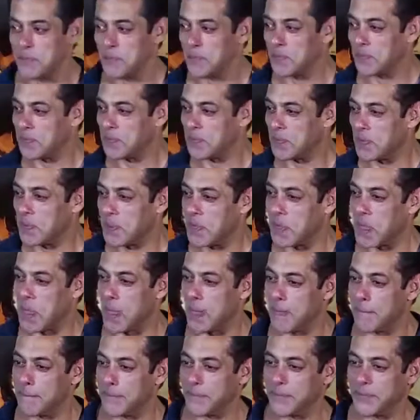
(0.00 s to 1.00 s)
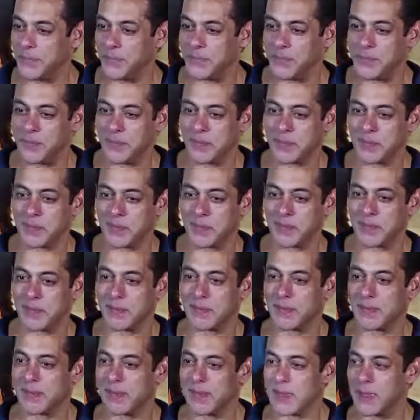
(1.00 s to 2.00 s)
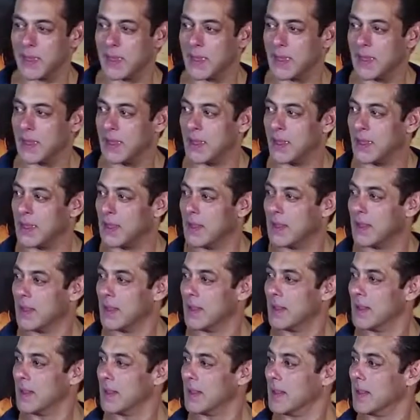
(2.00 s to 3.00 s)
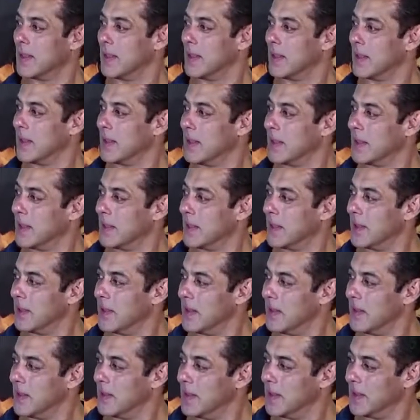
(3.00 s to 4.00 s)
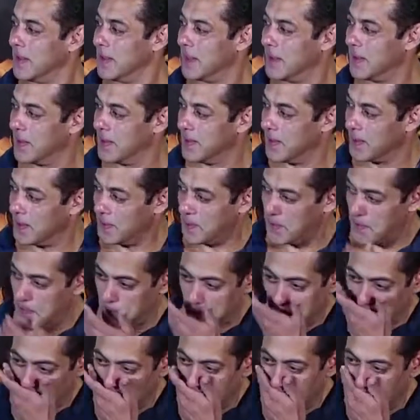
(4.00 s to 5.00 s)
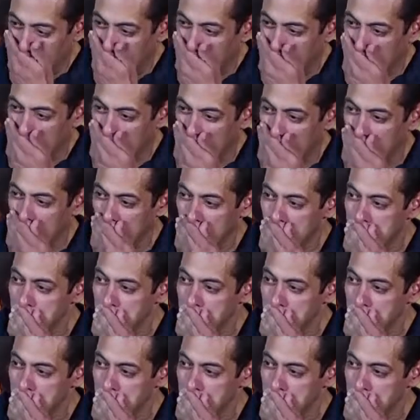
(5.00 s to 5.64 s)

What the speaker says: This person isn't speaking.